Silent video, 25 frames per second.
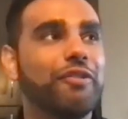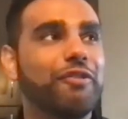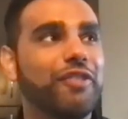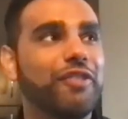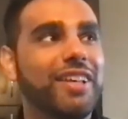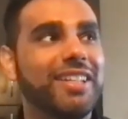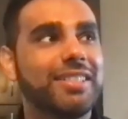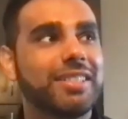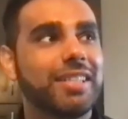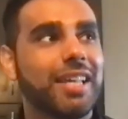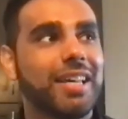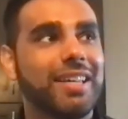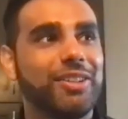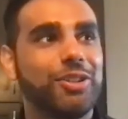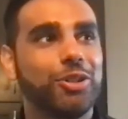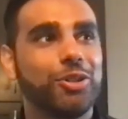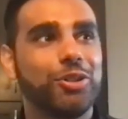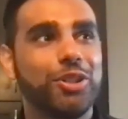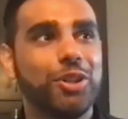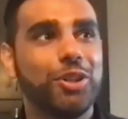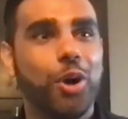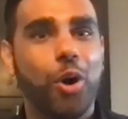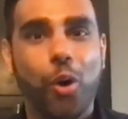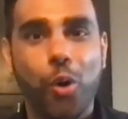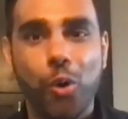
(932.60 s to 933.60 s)
it's like, you're
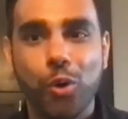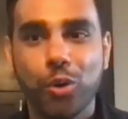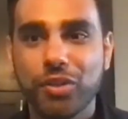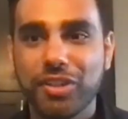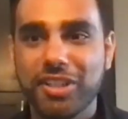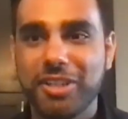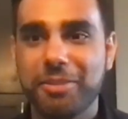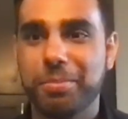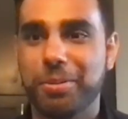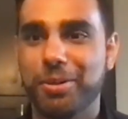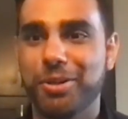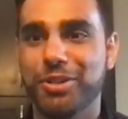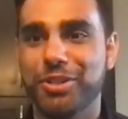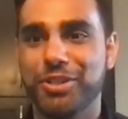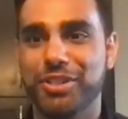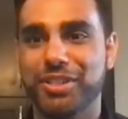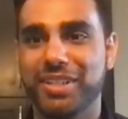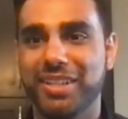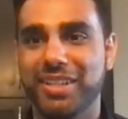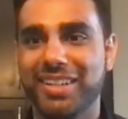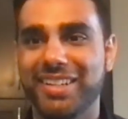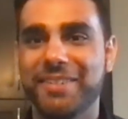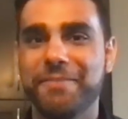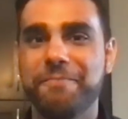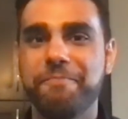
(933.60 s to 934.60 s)
the only
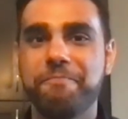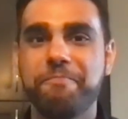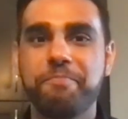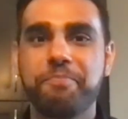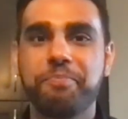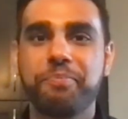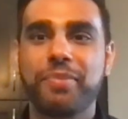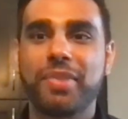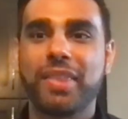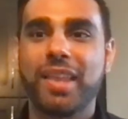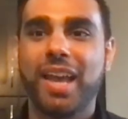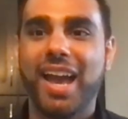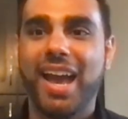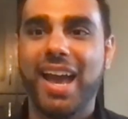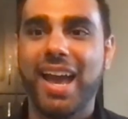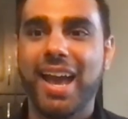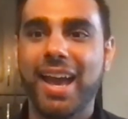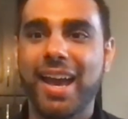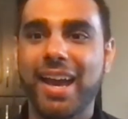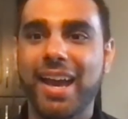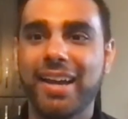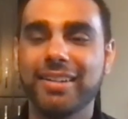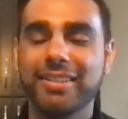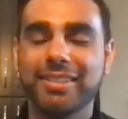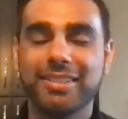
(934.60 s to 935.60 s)
person
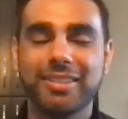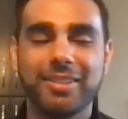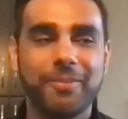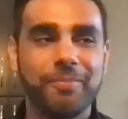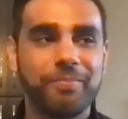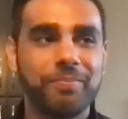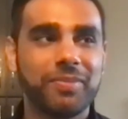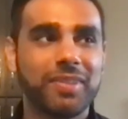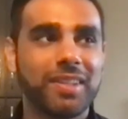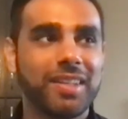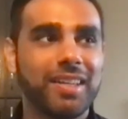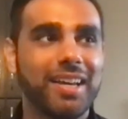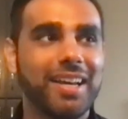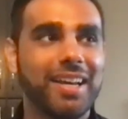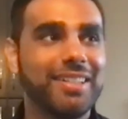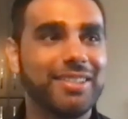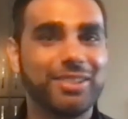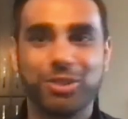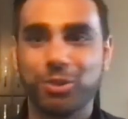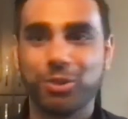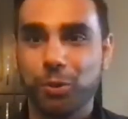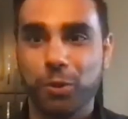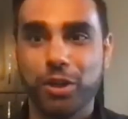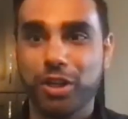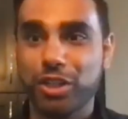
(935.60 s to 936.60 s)
and it's
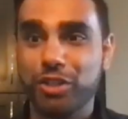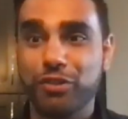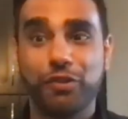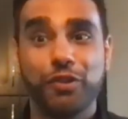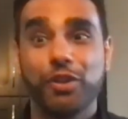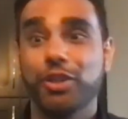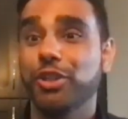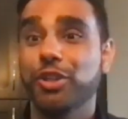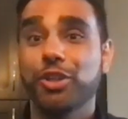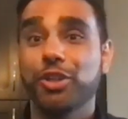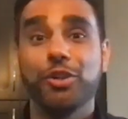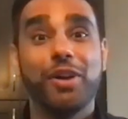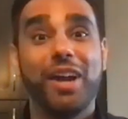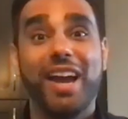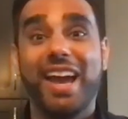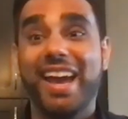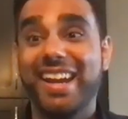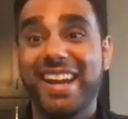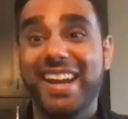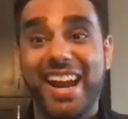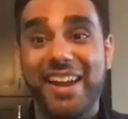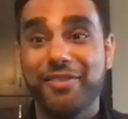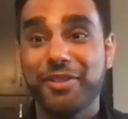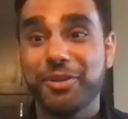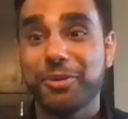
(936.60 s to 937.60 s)
the worst for you.
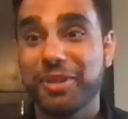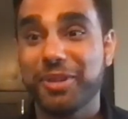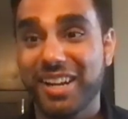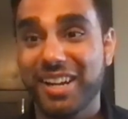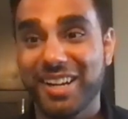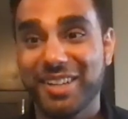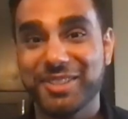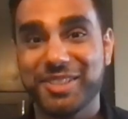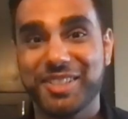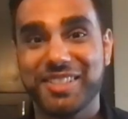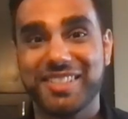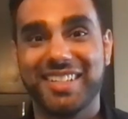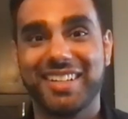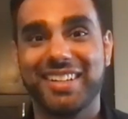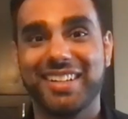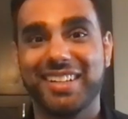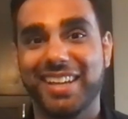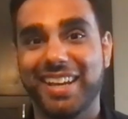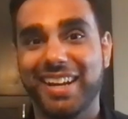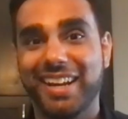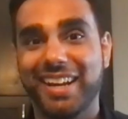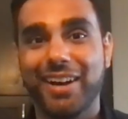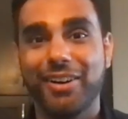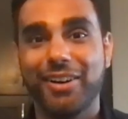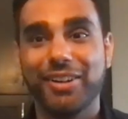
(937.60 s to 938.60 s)
Everyone else is going to
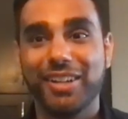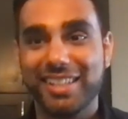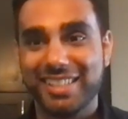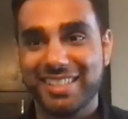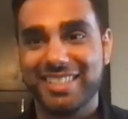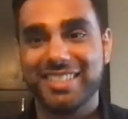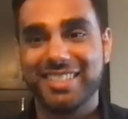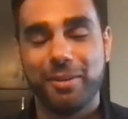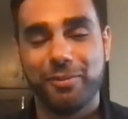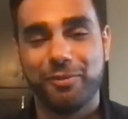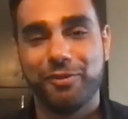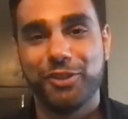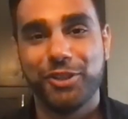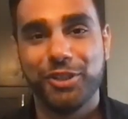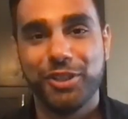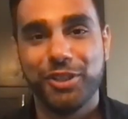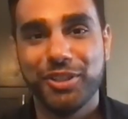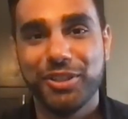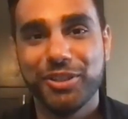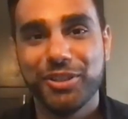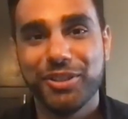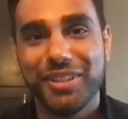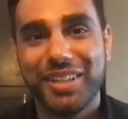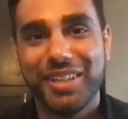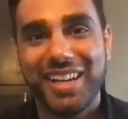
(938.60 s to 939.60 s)
get out except for
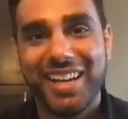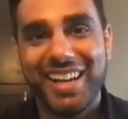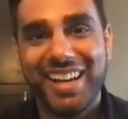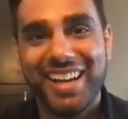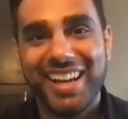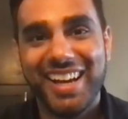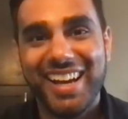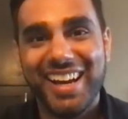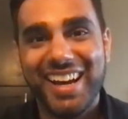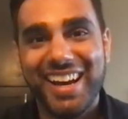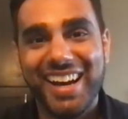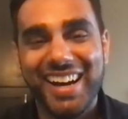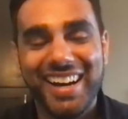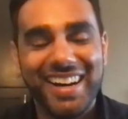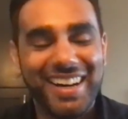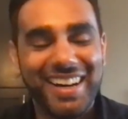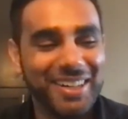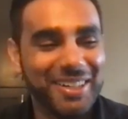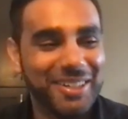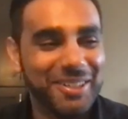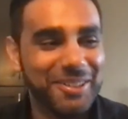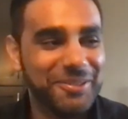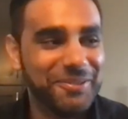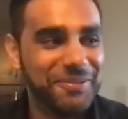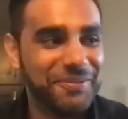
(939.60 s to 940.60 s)
you.
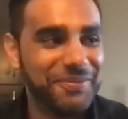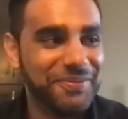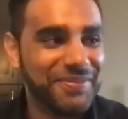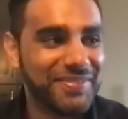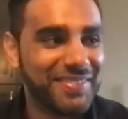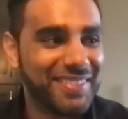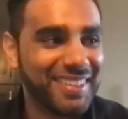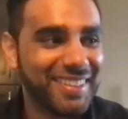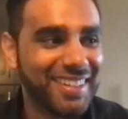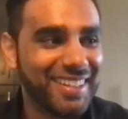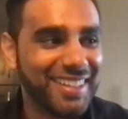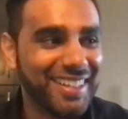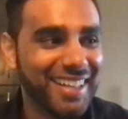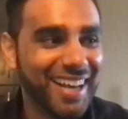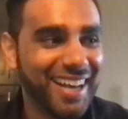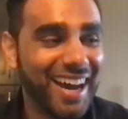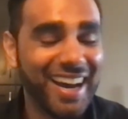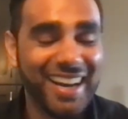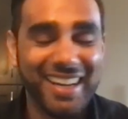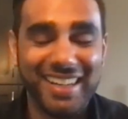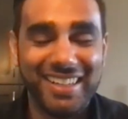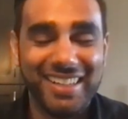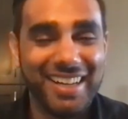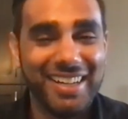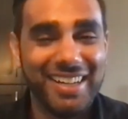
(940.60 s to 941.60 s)

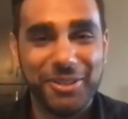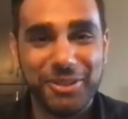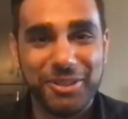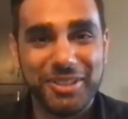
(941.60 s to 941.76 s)
I know